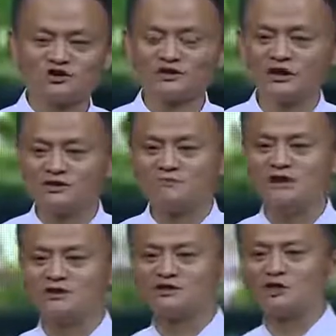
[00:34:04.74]
today, the
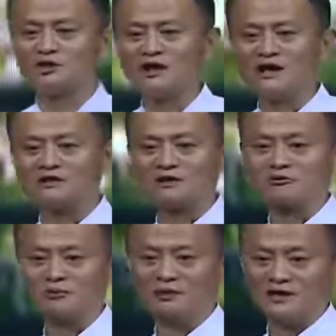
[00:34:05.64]
Americans don't like the
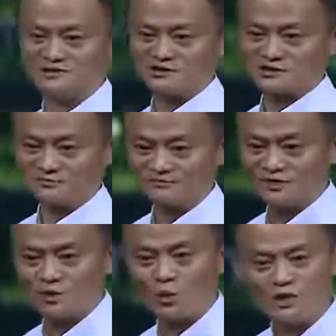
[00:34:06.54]
globalization.
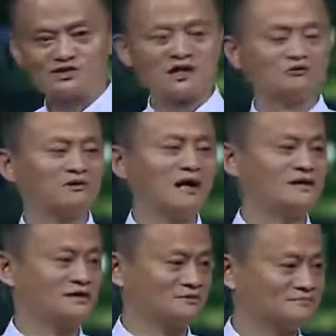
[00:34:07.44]
We start to
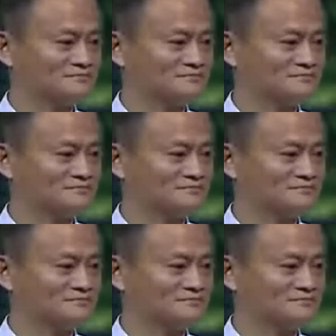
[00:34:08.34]
like it.